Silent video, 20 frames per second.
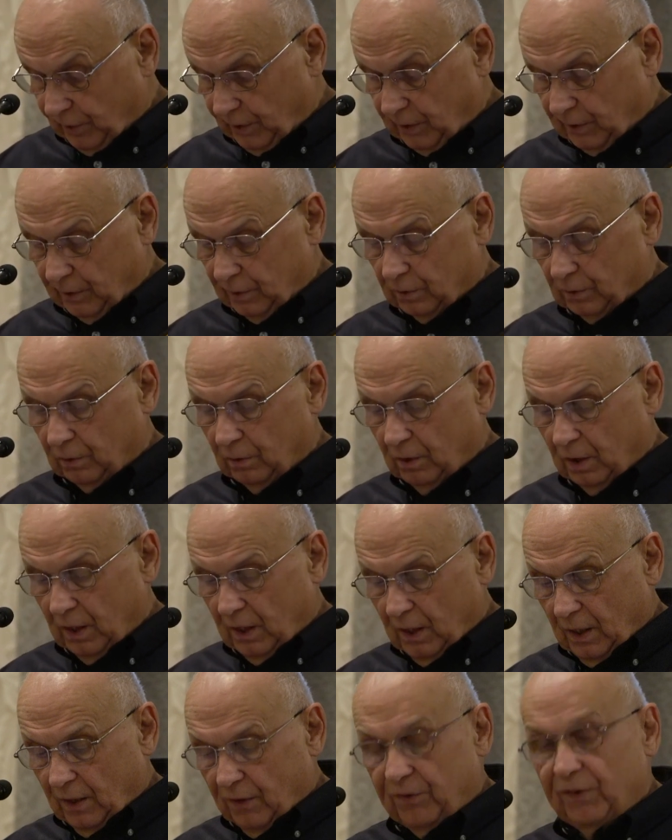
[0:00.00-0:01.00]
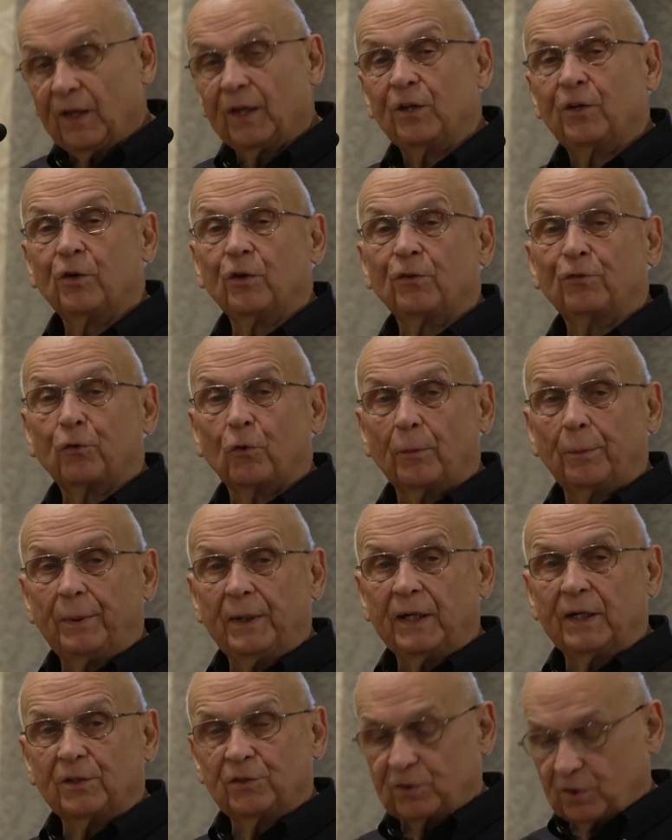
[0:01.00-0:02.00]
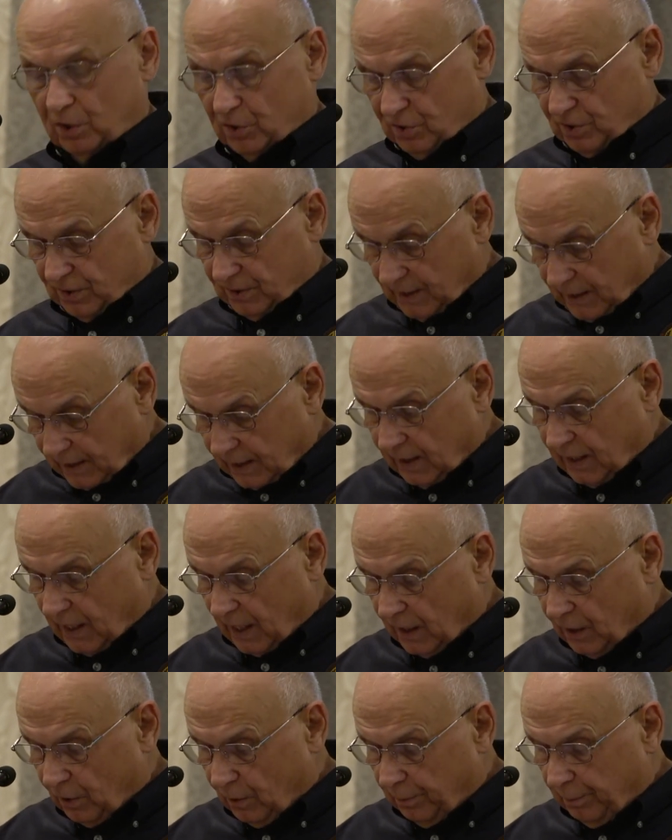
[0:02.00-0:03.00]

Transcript: Hill, thank you for being such dedicated